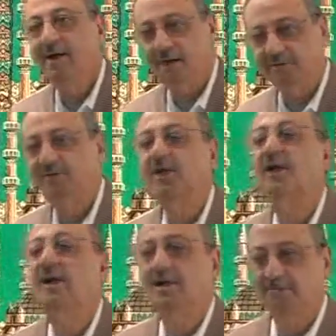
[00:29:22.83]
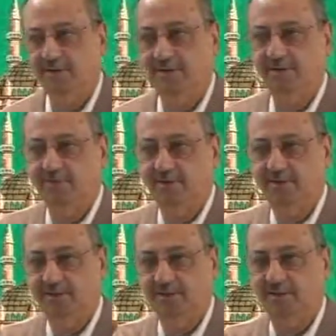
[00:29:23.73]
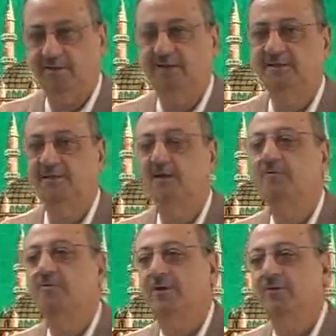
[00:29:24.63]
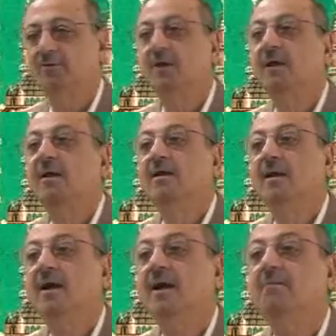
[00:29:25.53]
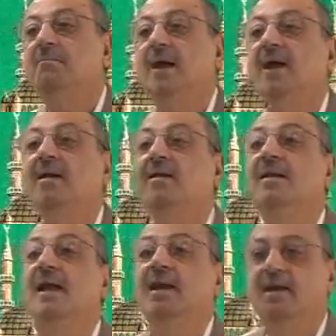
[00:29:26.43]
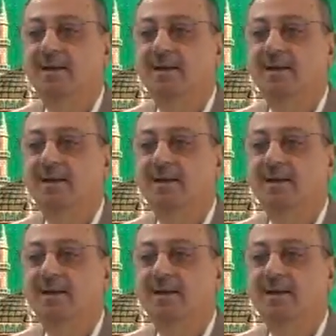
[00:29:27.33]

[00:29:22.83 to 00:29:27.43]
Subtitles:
Inshallah, I will write it down for you. La mahalla.